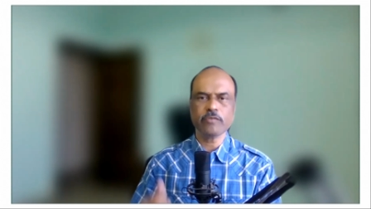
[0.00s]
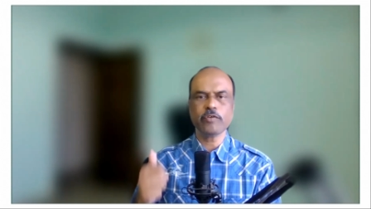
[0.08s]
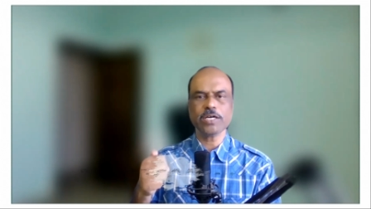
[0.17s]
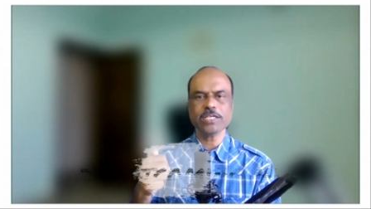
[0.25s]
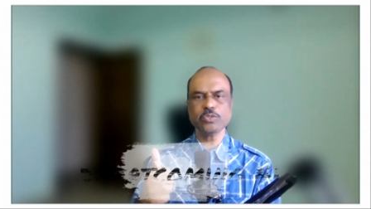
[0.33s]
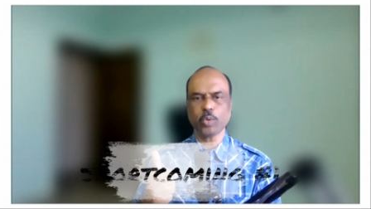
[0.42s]
The
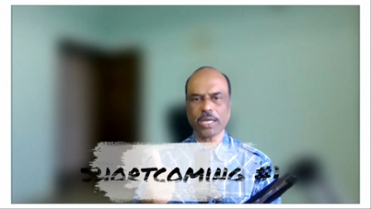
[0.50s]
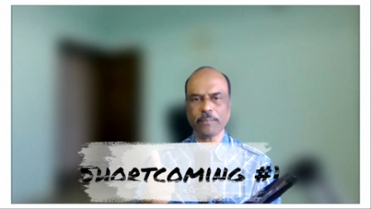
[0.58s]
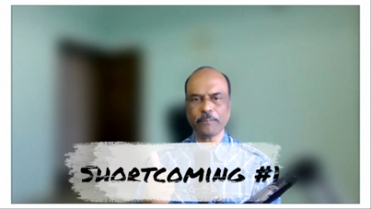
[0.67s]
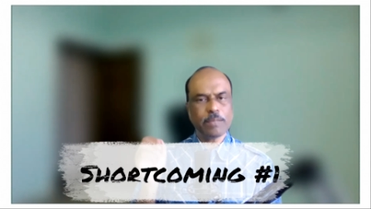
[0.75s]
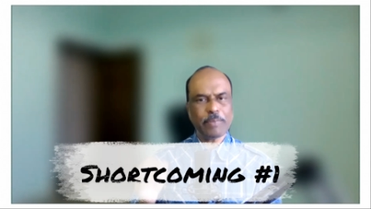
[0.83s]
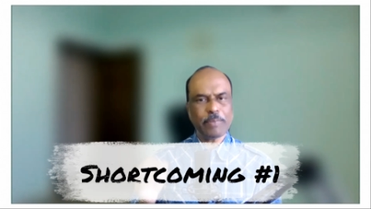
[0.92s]
first one,
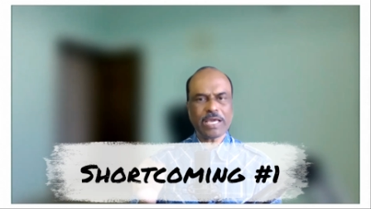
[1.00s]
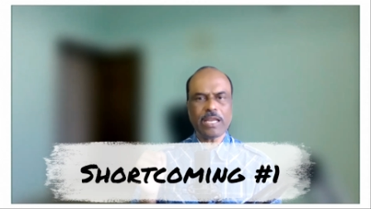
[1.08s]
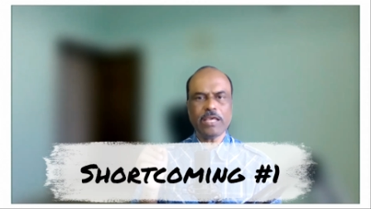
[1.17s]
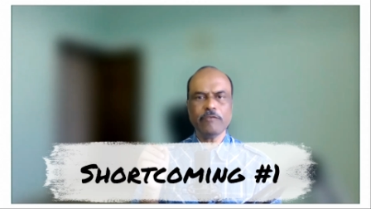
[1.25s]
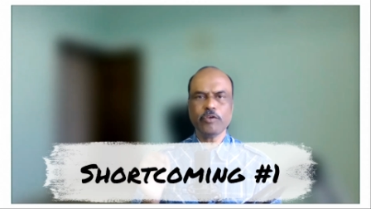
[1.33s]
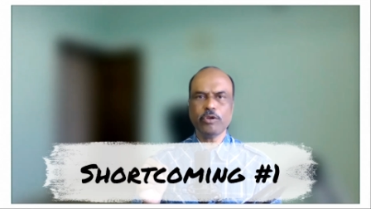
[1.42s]

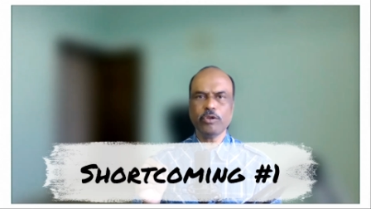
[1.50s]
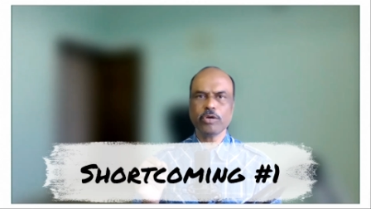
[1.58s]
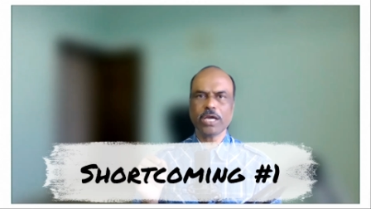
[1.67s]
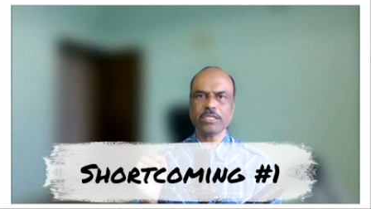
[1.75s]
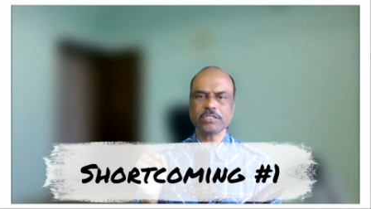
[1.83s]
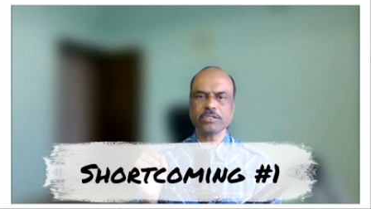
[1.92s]
typically, if you
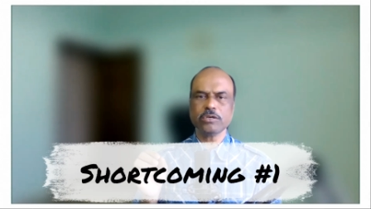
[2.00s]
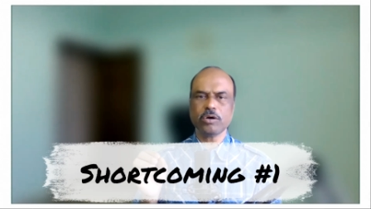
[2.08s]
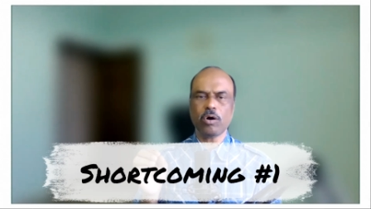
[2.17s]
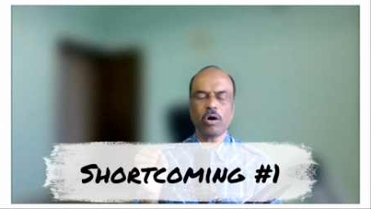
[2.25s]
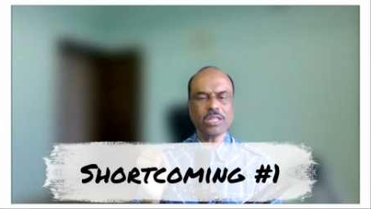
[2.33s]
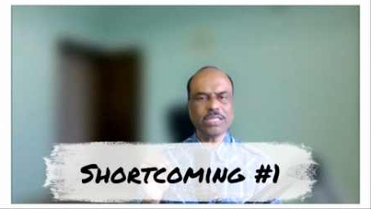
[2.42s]
look at
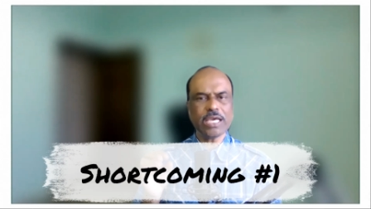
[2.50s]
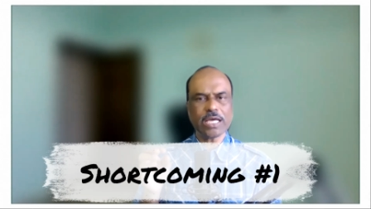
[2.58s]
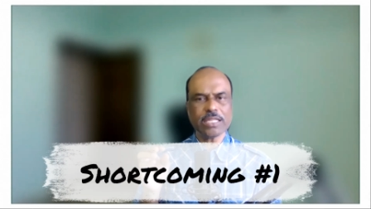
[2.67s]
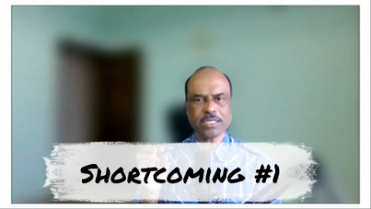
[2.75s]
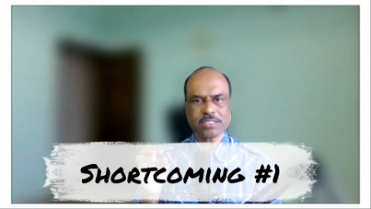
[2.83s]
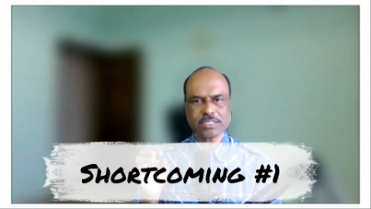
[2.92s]
all the
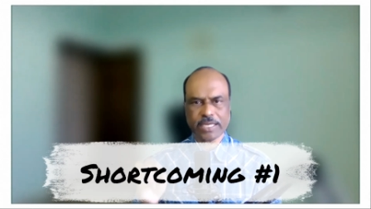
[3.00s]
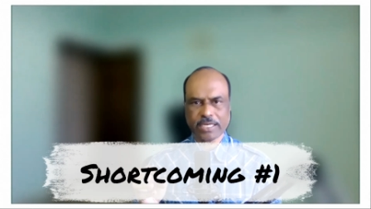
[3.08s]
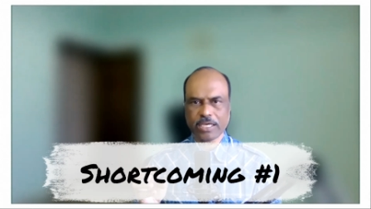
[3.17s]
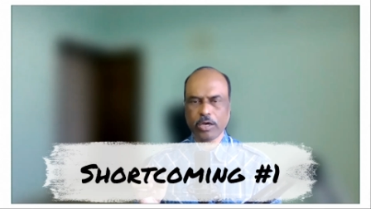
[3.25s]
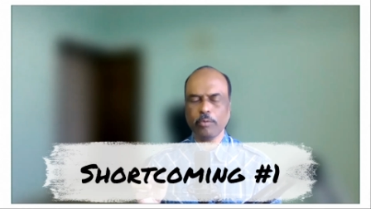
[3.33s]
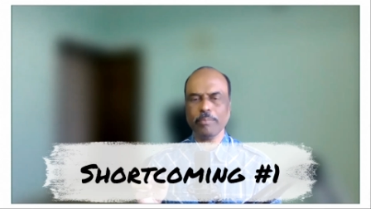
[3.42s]
other
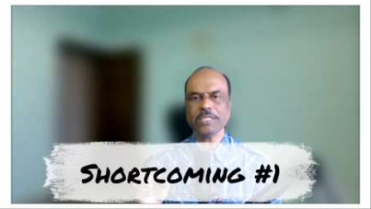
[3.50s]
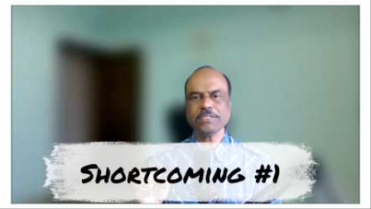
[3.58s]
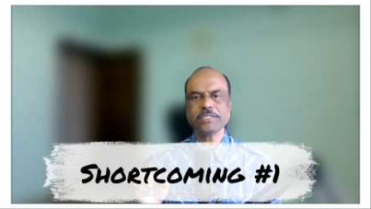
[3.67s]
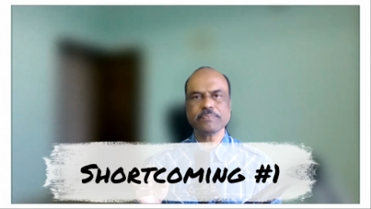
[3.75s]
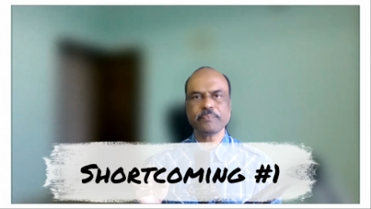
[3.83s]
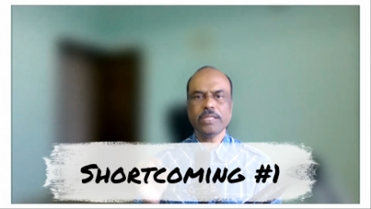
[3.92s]
state
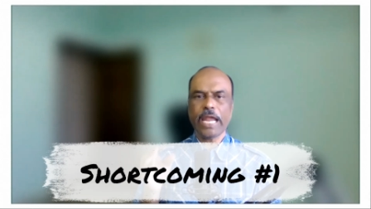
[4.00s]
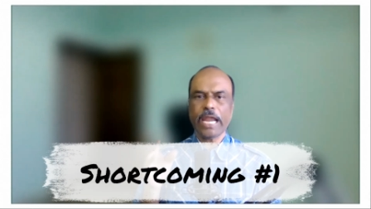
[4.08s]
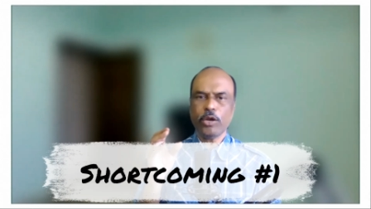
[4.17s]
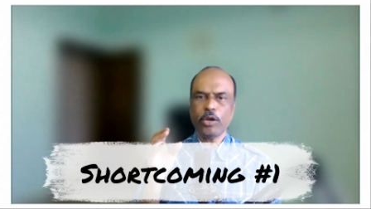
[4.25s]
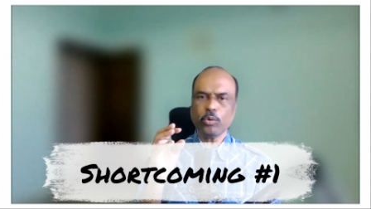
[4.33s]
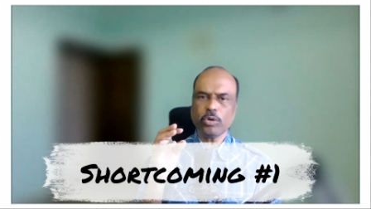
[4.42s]
governments, they
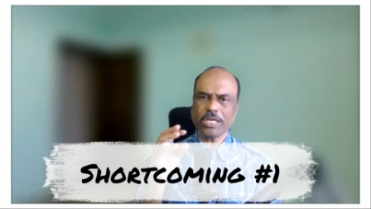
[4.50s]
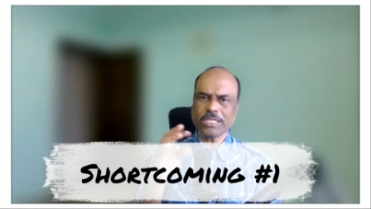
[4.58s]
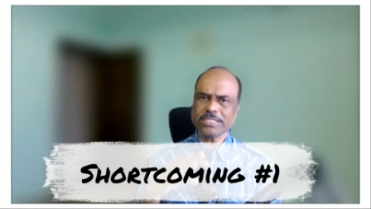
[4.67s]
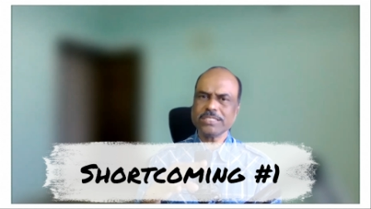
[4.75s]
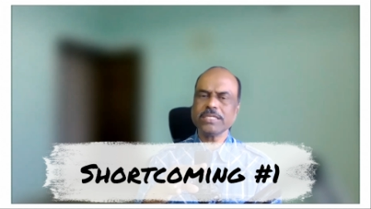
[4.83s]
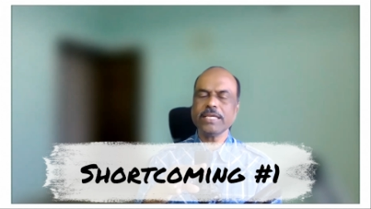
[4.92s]
do
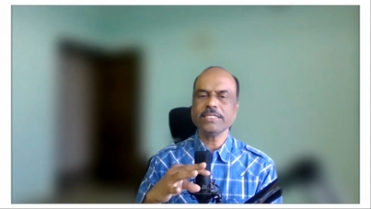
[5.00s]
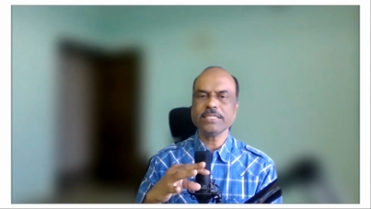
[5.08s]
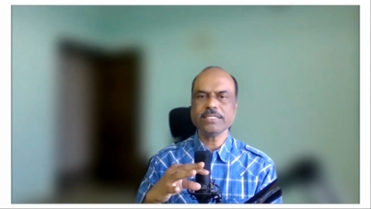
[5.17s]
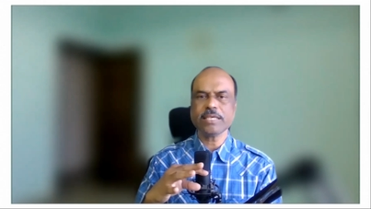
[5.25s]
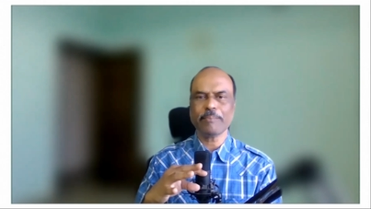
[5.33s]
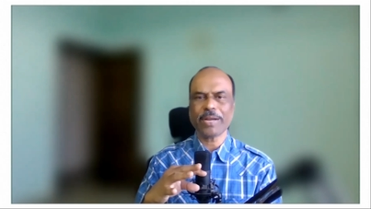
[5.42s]

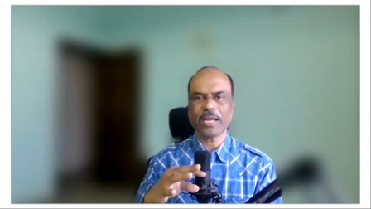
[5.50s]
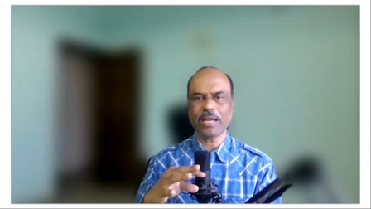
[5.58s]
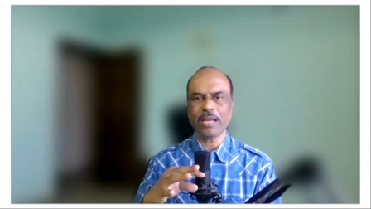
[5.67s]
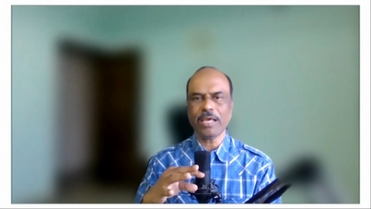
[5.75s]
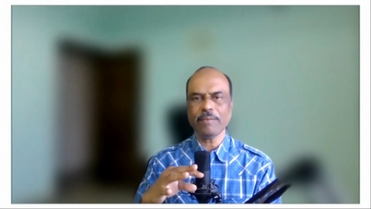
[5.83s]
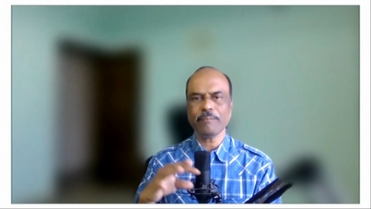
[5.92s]
registration
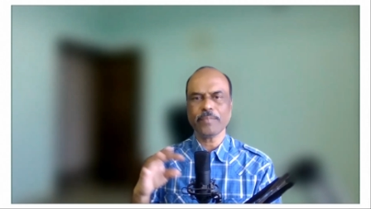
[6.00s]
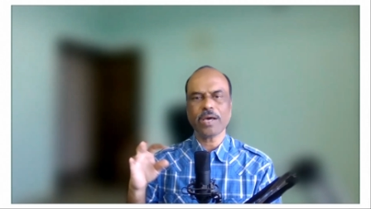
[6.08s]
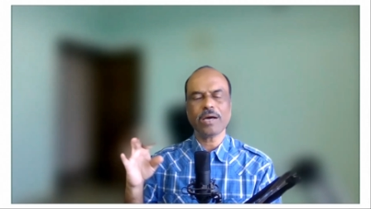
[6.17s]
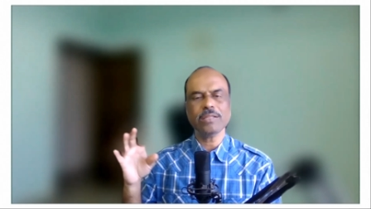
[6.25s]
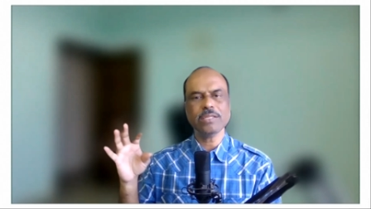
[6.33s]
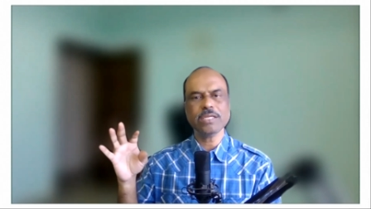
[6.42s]
separately
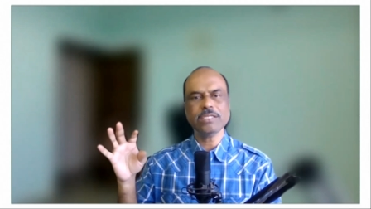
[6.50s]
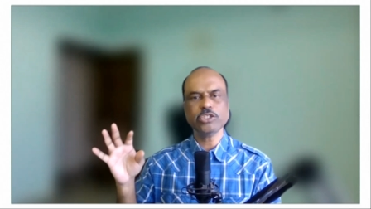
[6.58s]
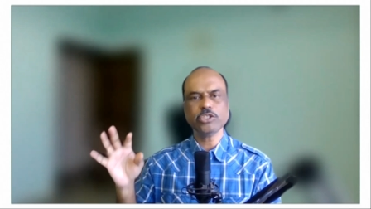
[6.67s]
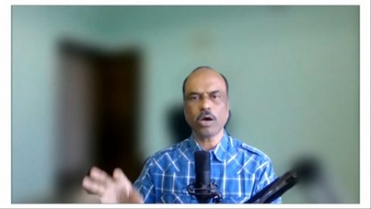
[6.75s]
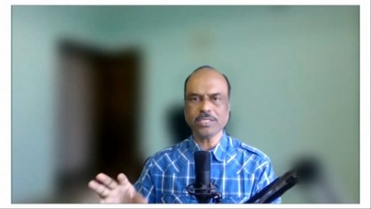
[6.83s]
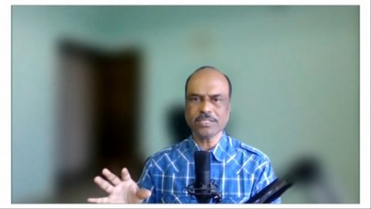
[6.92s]
and then
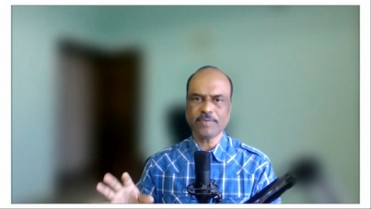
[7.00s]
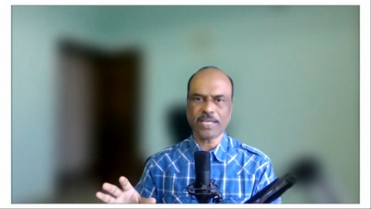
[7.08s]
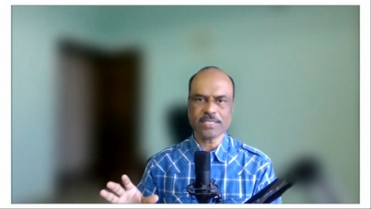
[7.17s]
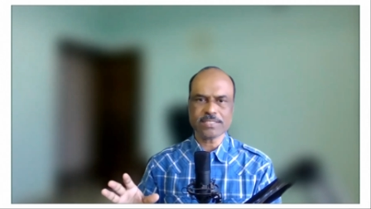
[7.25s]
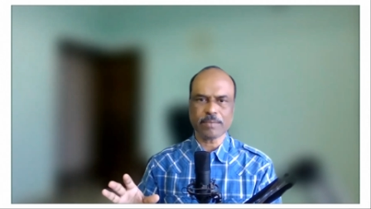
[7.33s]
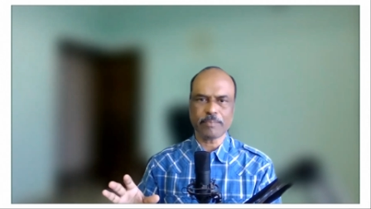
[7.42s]
choice
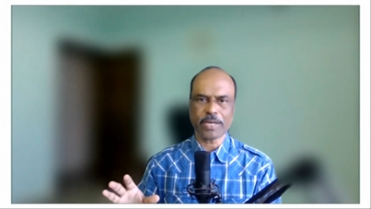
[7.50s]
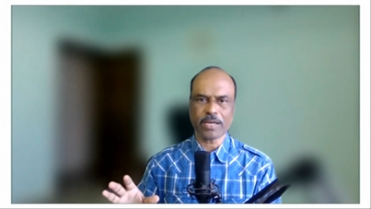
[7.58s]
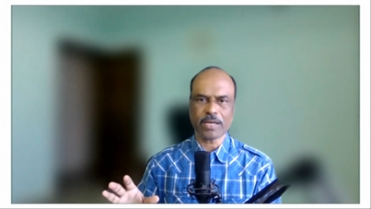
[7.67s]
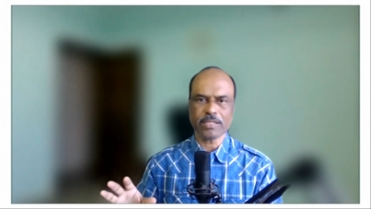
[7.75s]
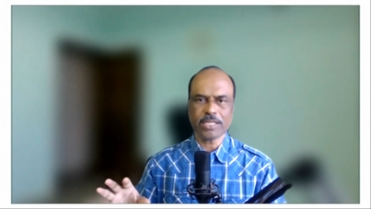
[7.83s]
filling separately.